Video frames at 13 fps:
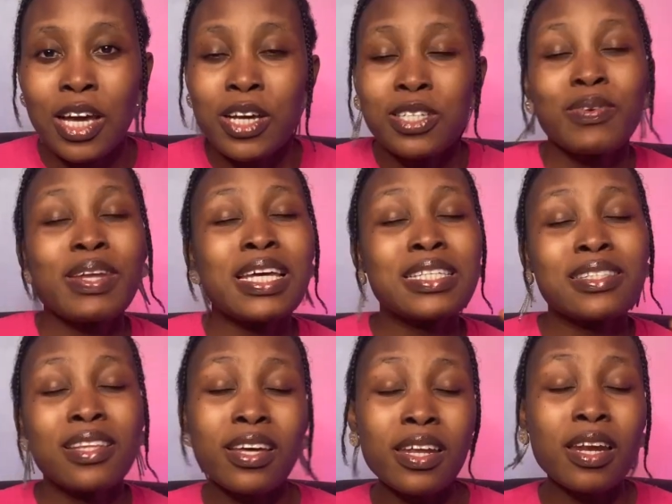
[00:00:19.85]
So when I
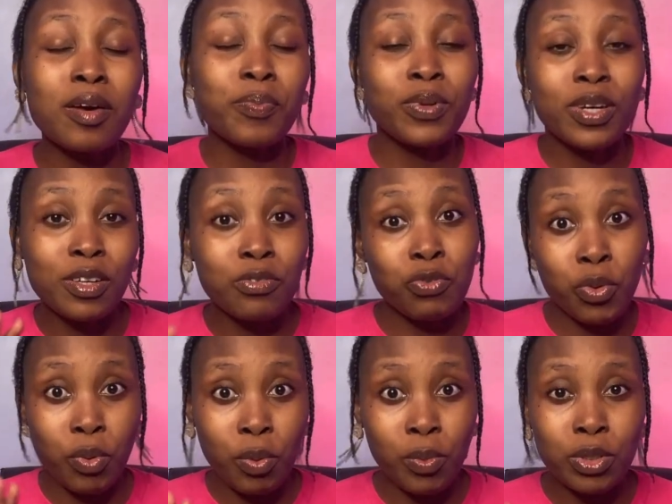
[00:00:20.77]
started applying for
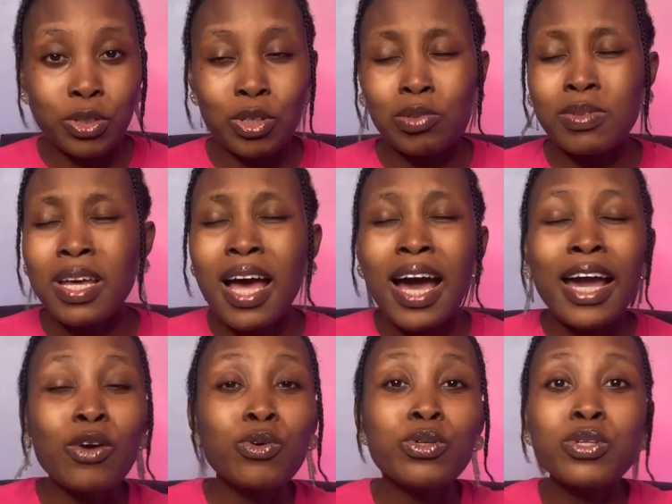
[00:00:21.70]
remote jobs, I
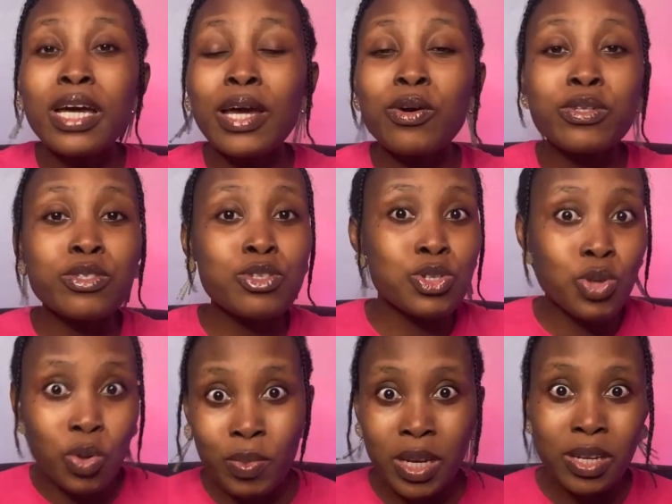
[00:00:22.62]
got so
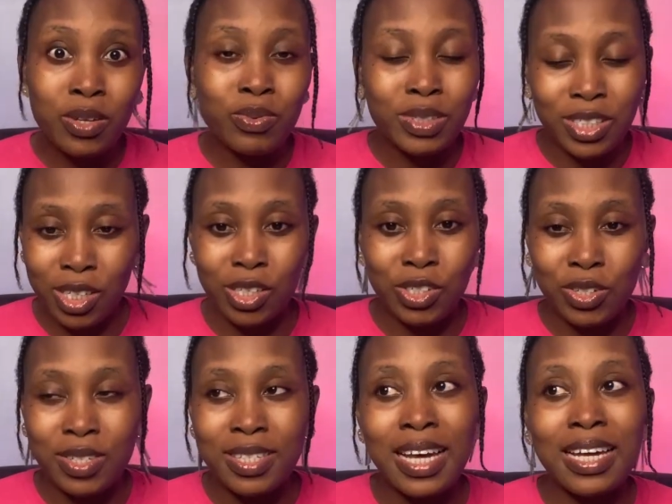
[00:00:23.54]
many
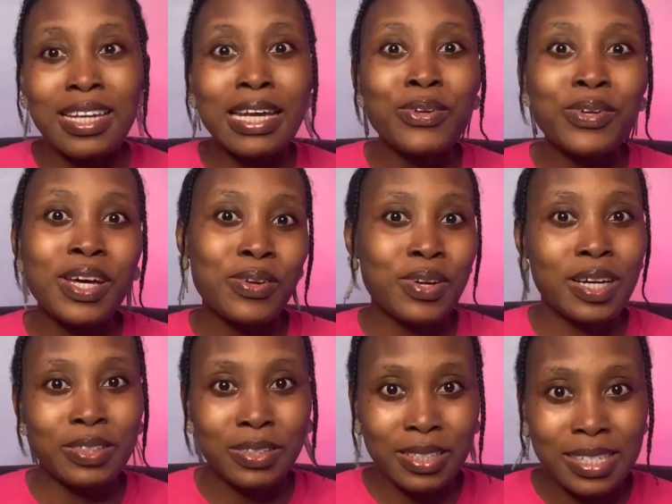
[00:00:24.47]
rejections, and I know that you
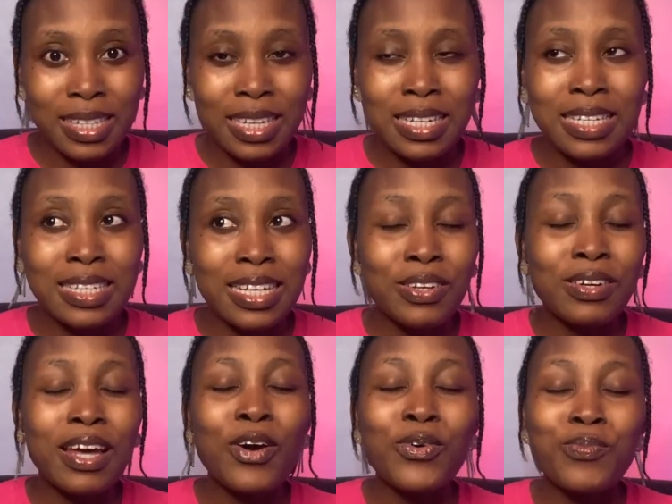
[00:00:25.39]
can understand this. I know
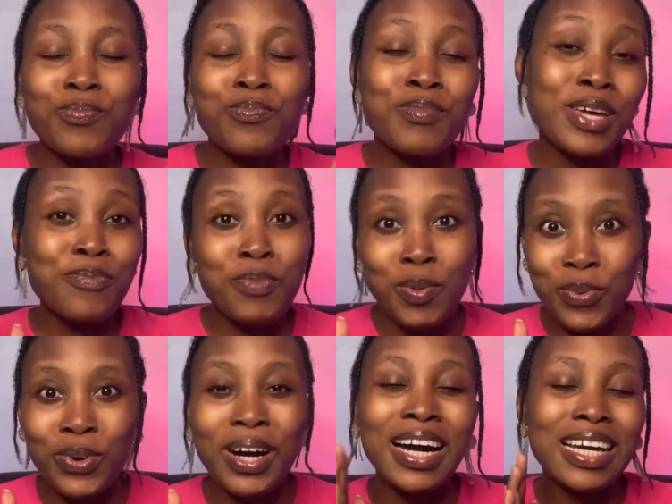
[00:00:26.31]
that many
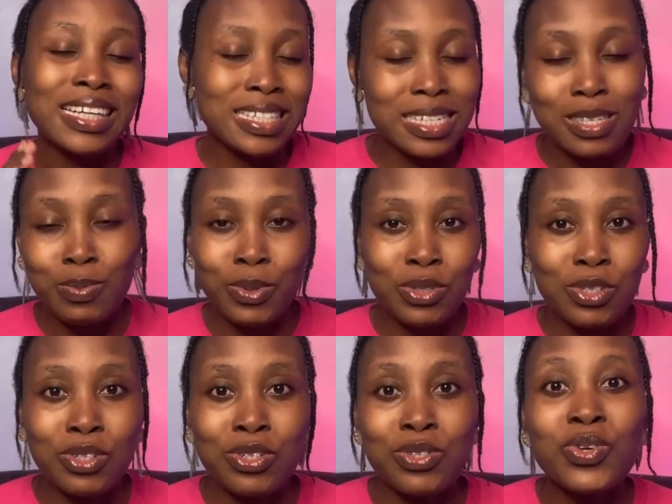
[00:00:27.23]
people are in this
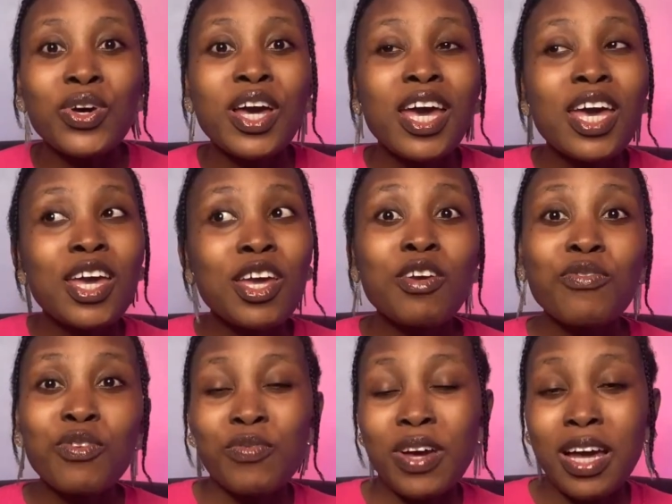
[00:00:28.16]
position. So if
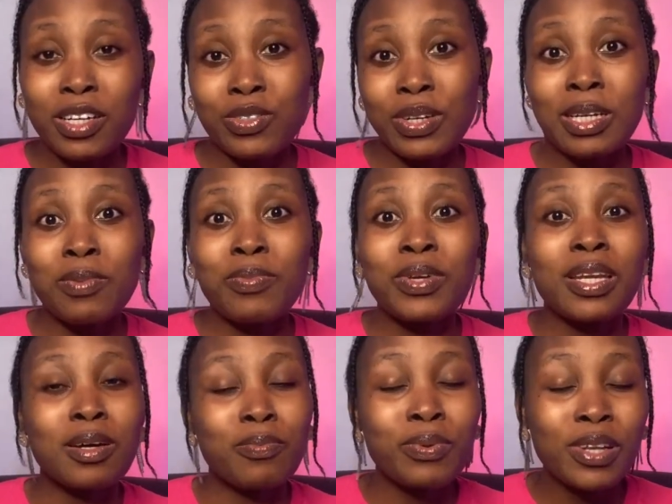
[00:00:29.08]
you've actually been
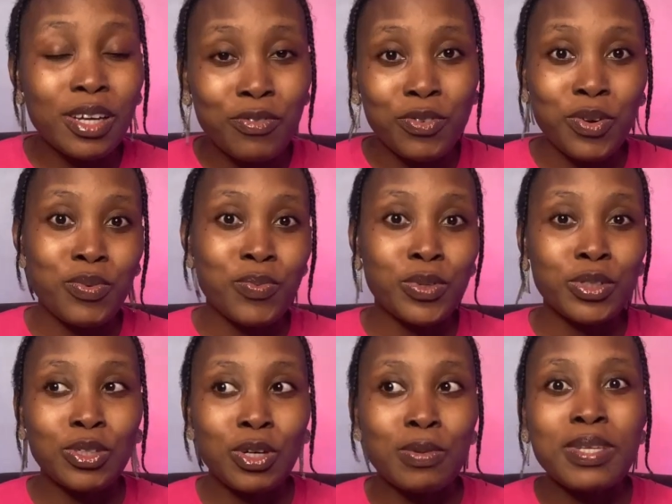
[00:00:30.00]
applying for remote
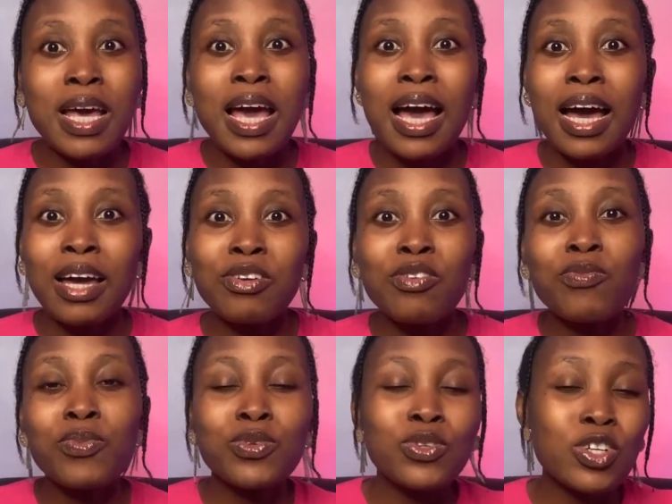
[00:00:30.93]
jobs and
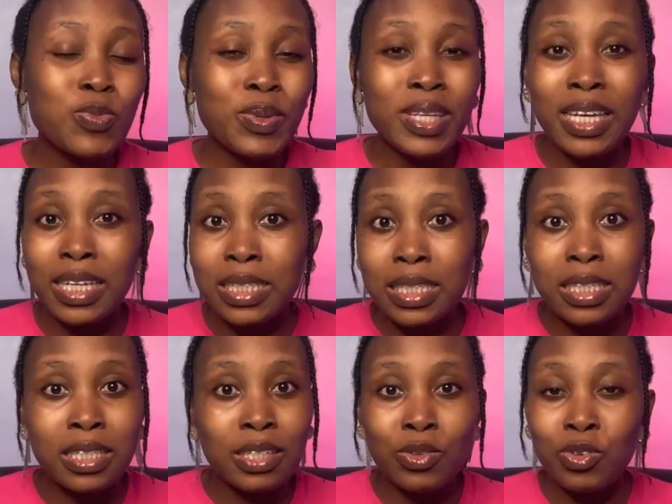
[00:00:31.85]
you've just been getting,
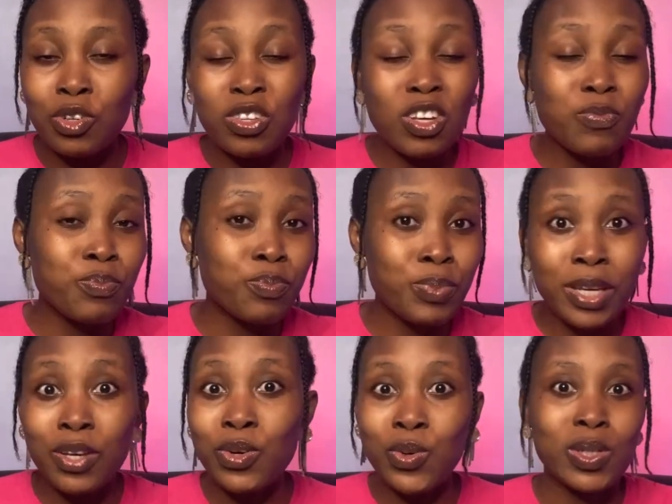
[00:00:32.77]
you're not
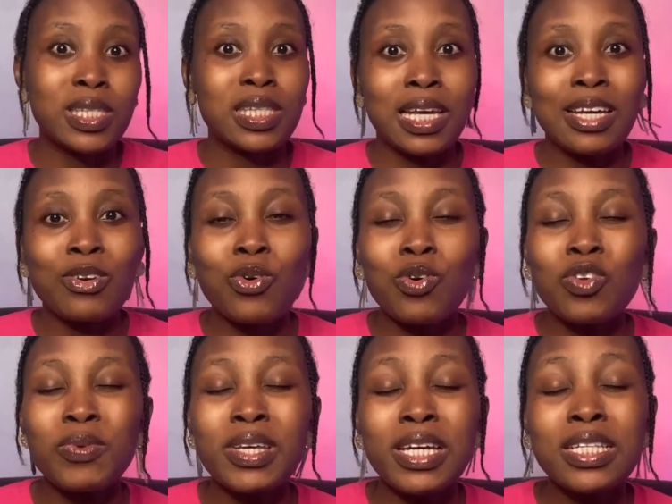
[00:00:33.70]
being ghosted, or you've
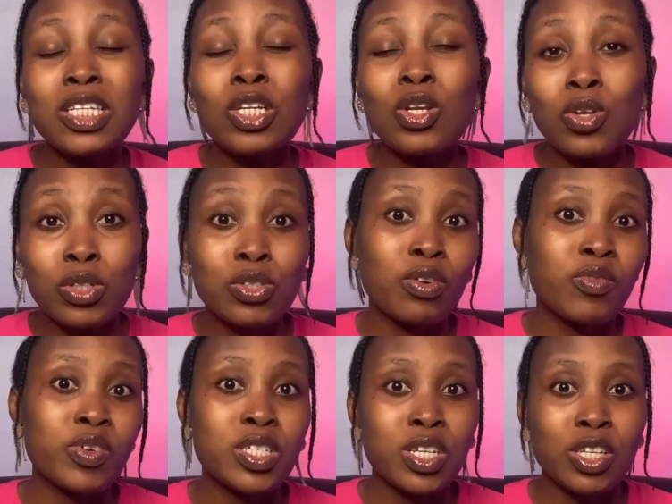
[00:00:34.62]
been getting loads of
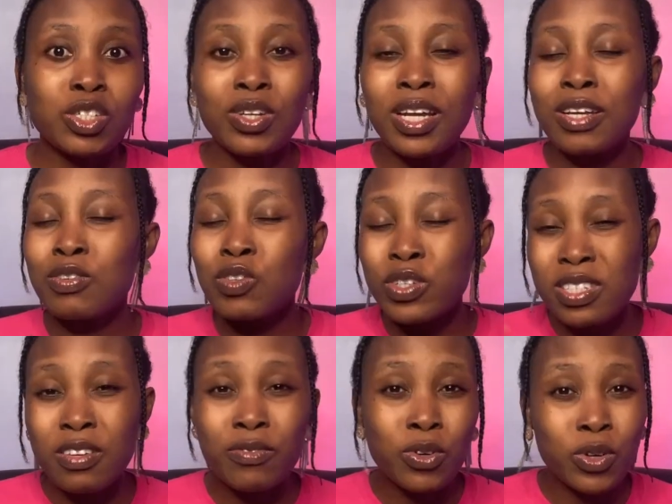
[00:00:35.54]
rejection and not
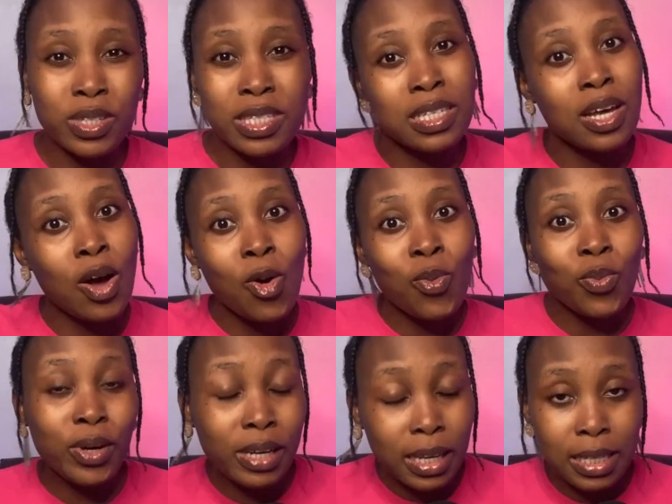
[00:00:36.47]
even gotten
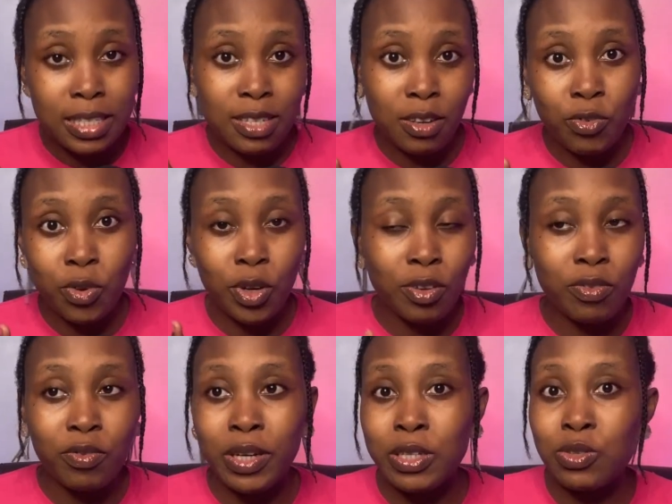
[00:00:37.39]
one interview
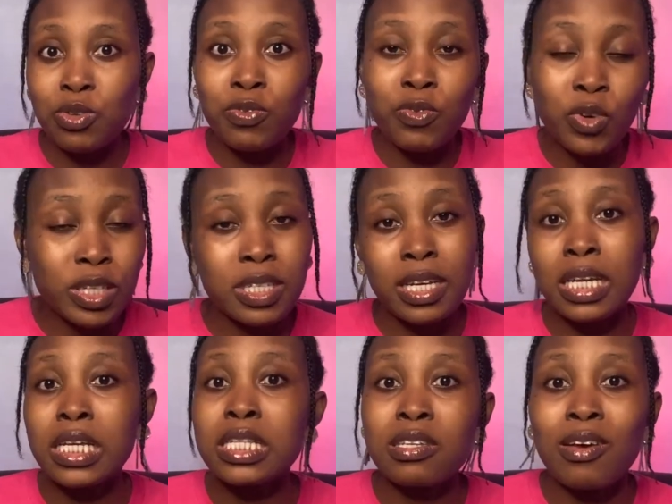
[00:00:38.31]
invite, or you've gotten an
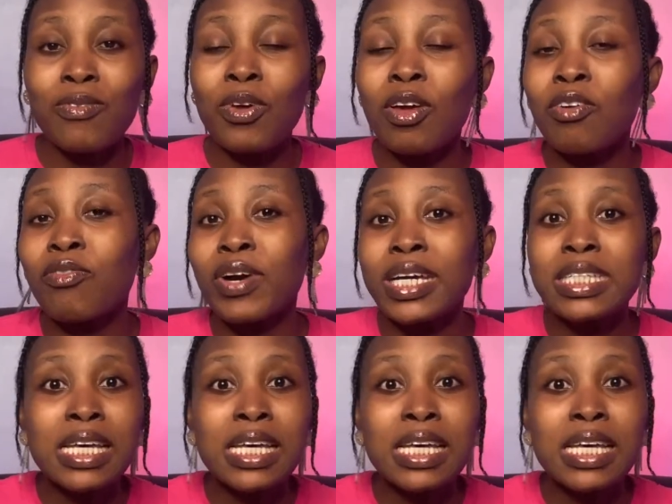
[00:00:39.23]
interview invite